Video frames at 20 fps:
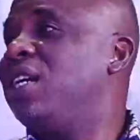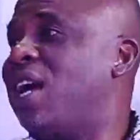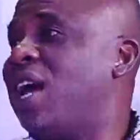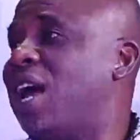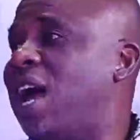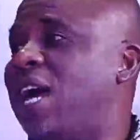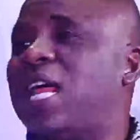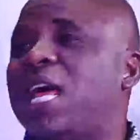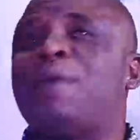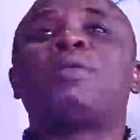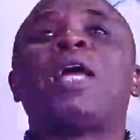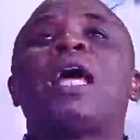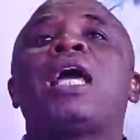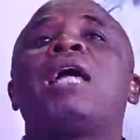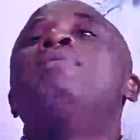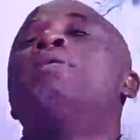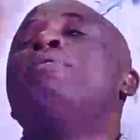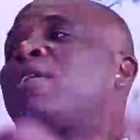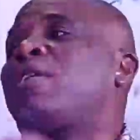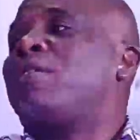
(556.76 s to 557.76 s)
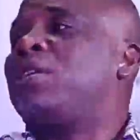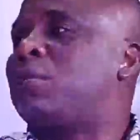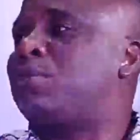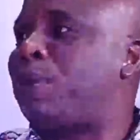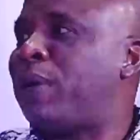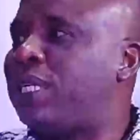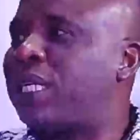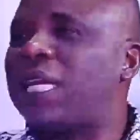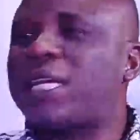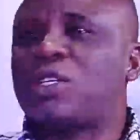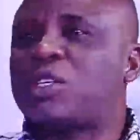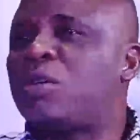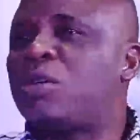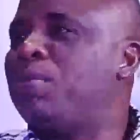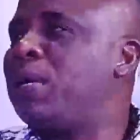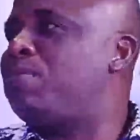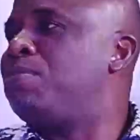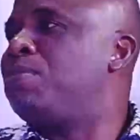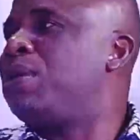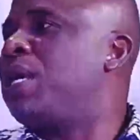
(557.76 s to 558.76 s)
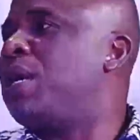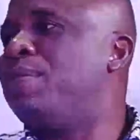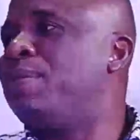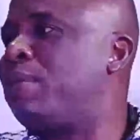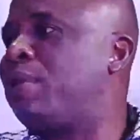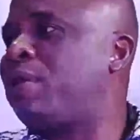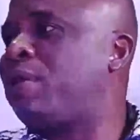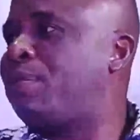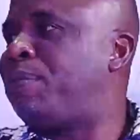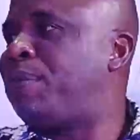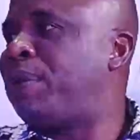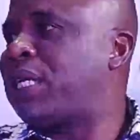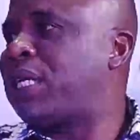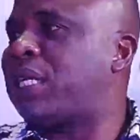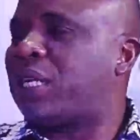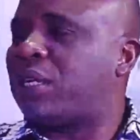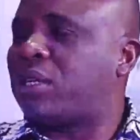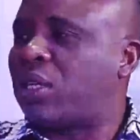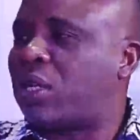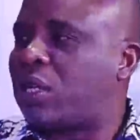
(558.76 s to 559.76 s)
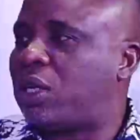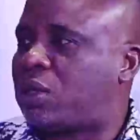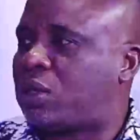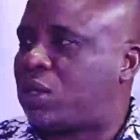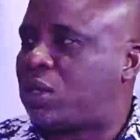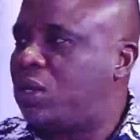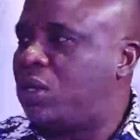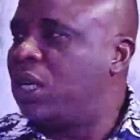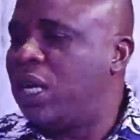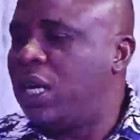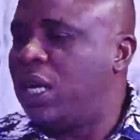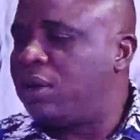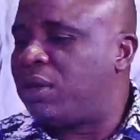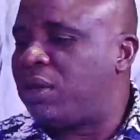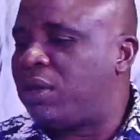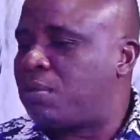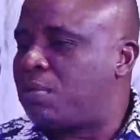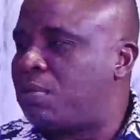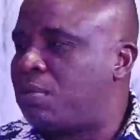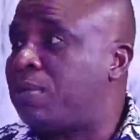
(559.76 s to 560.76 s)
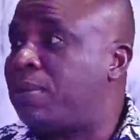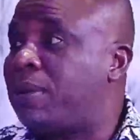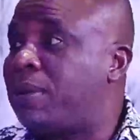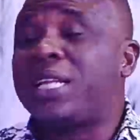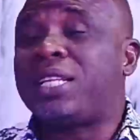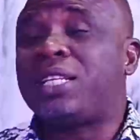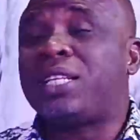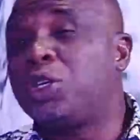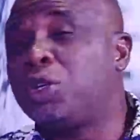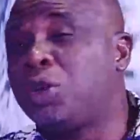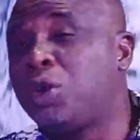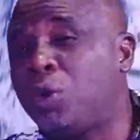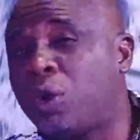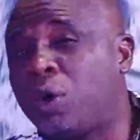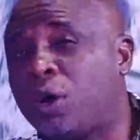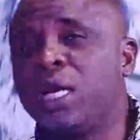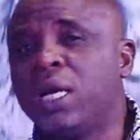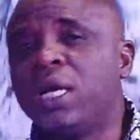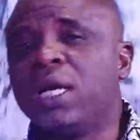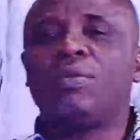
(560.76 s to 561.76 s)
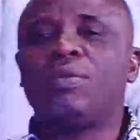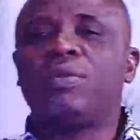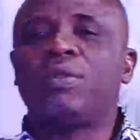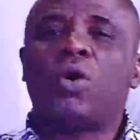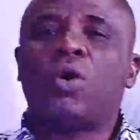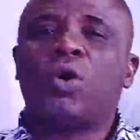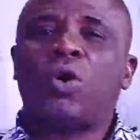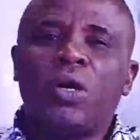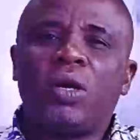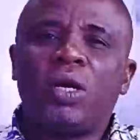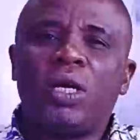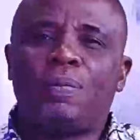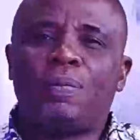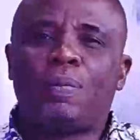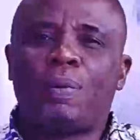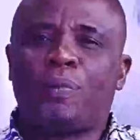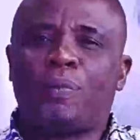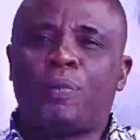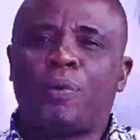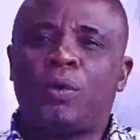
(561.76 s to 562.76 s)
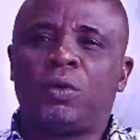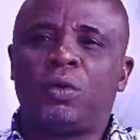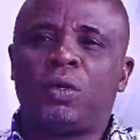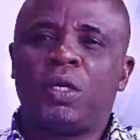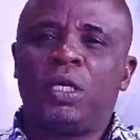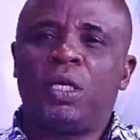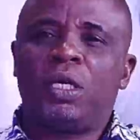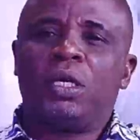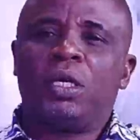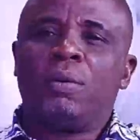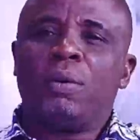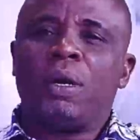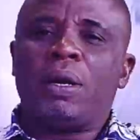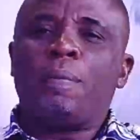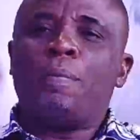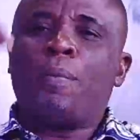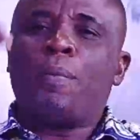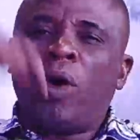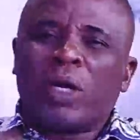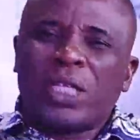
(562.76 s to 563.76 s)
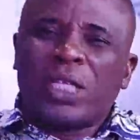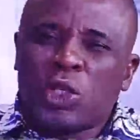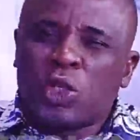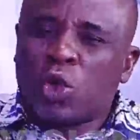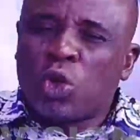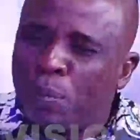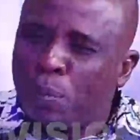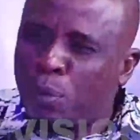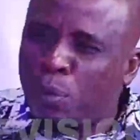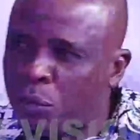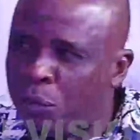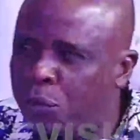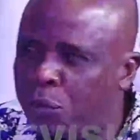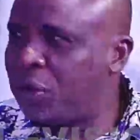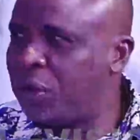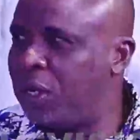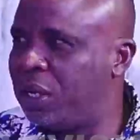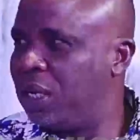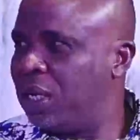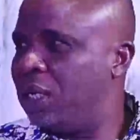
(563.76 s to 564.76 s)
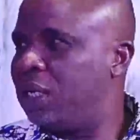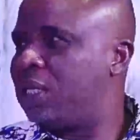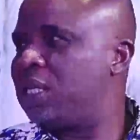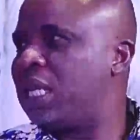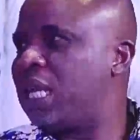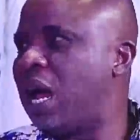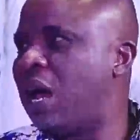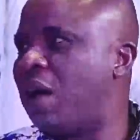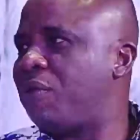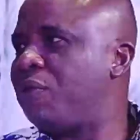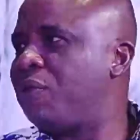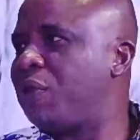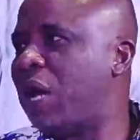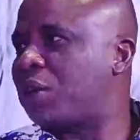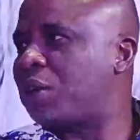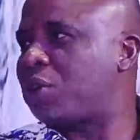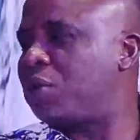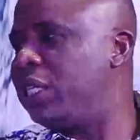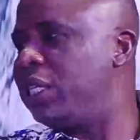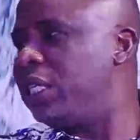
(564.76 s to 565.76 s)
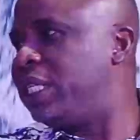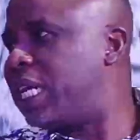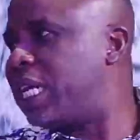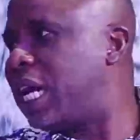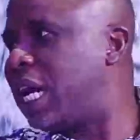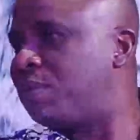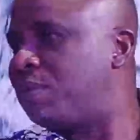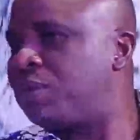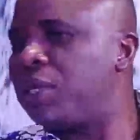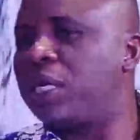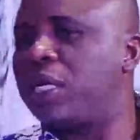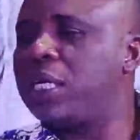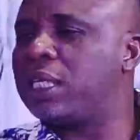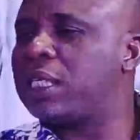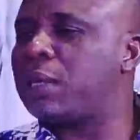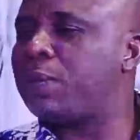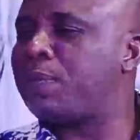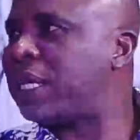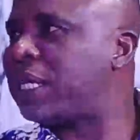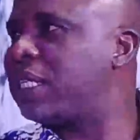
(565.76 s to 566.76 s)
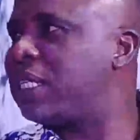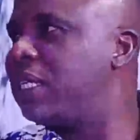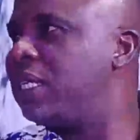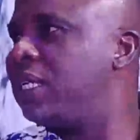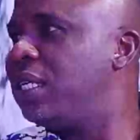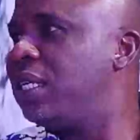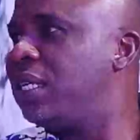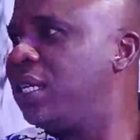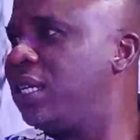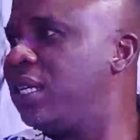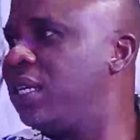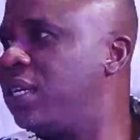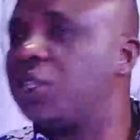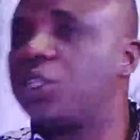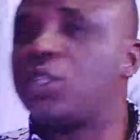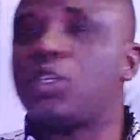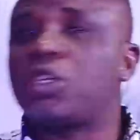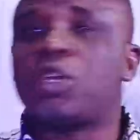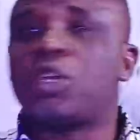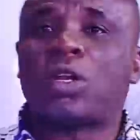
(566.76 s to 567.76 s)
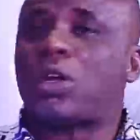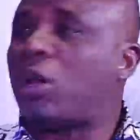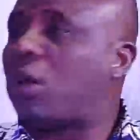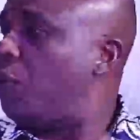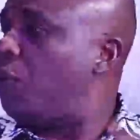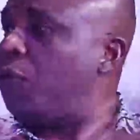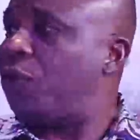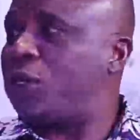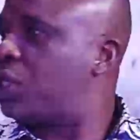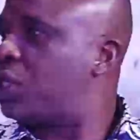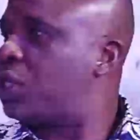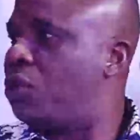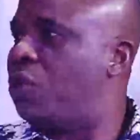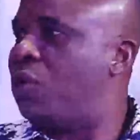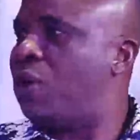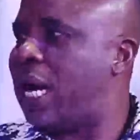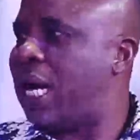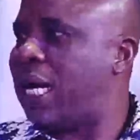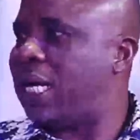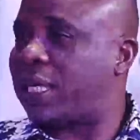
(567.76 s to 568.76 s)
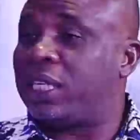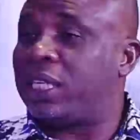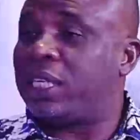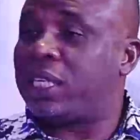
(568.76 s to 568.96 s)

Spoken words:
and I'm now a member of this party. That does not make me a member of the party. That does also not make me. And do you know what? The only people emboldened to prove that I have actually decamped is the party. It's not all of us who are outside